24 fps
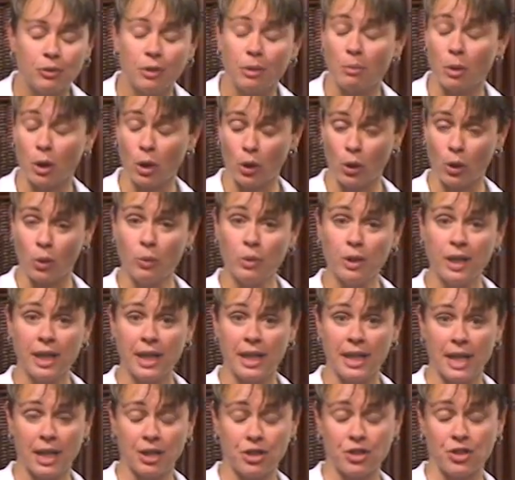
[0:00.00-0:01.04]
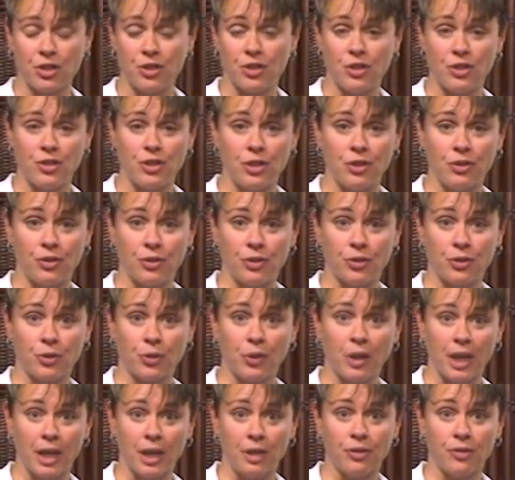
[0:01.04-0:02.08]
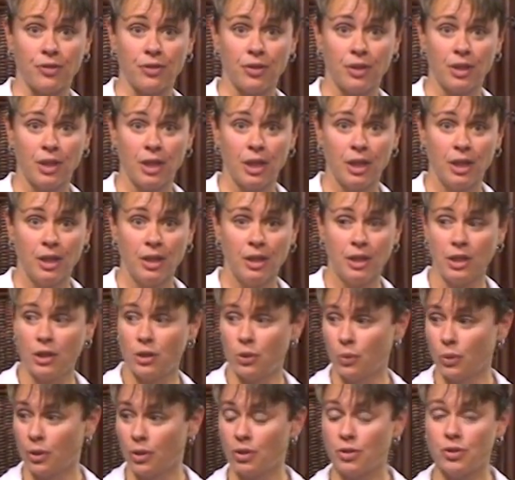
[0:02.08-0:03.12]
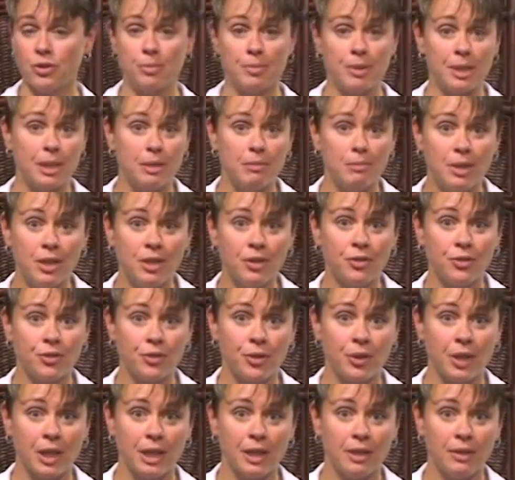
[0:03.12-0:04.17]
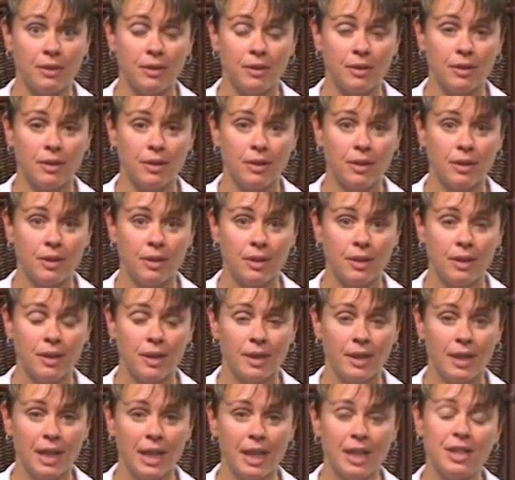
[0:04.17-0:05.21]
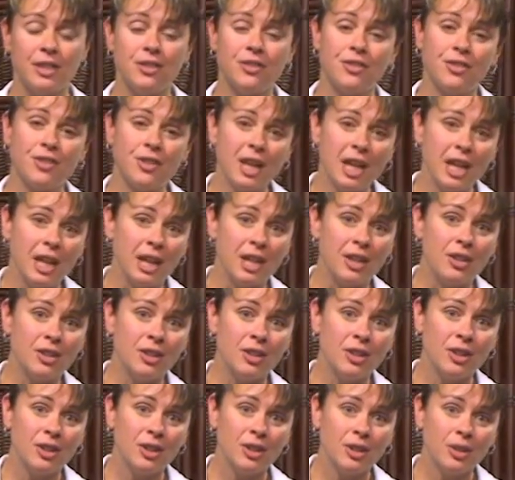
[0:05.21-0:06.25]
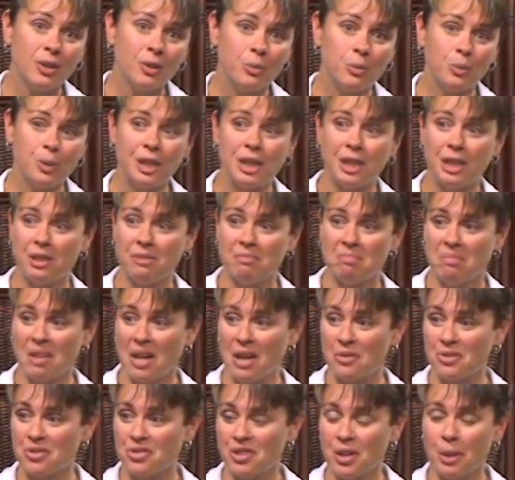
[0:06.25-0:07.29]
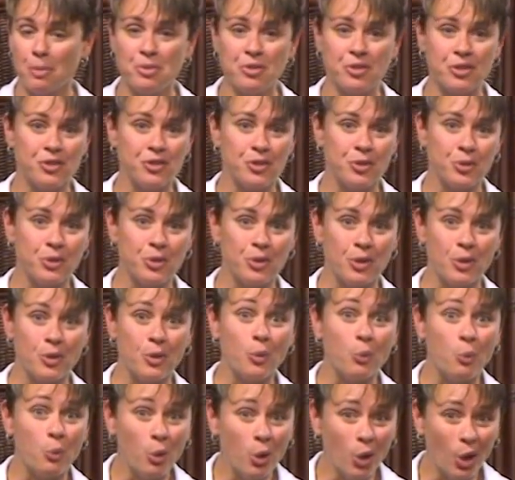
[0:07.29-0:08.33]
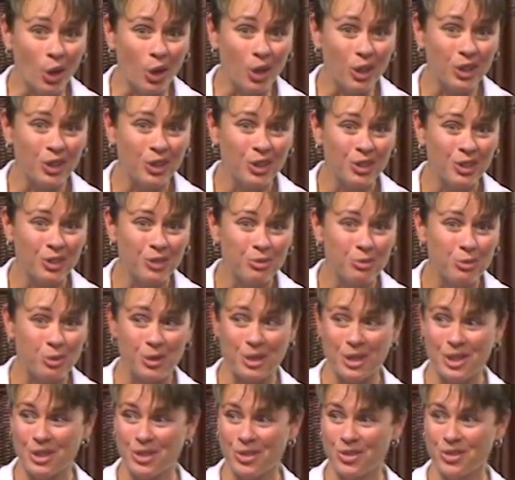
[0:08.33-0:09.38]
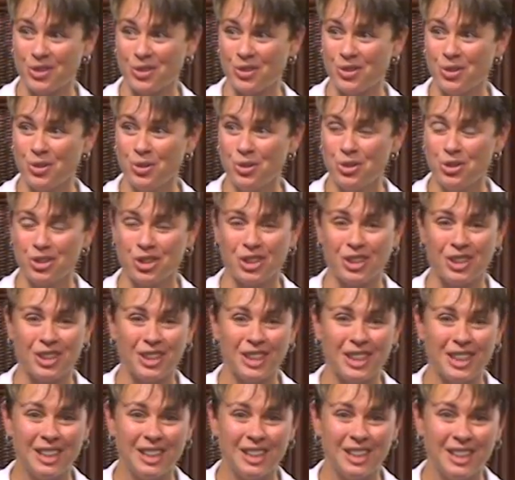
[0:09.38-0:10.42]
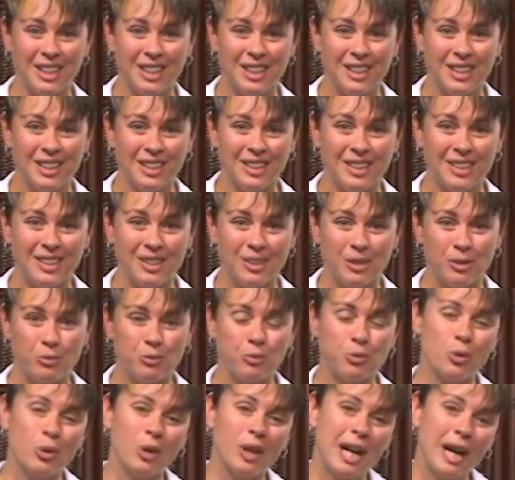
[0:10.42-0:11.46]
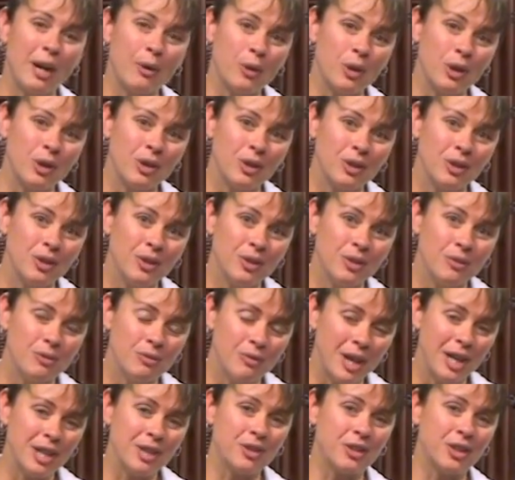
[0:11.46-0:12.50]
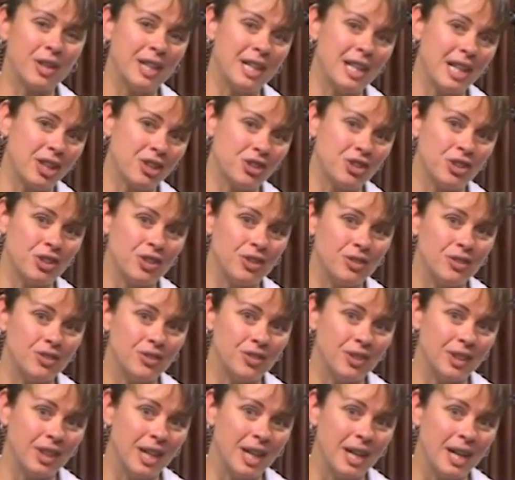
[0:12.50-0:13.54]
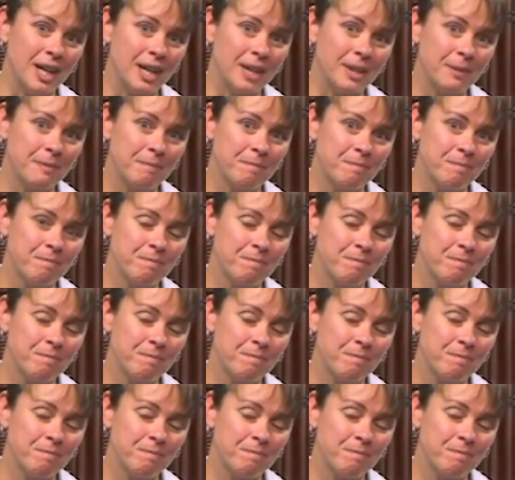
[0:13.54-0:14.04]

from our own connection to Jesus Christ in order to be in ministry. And instead, we have substituted the work for the institution for our vital connection to God.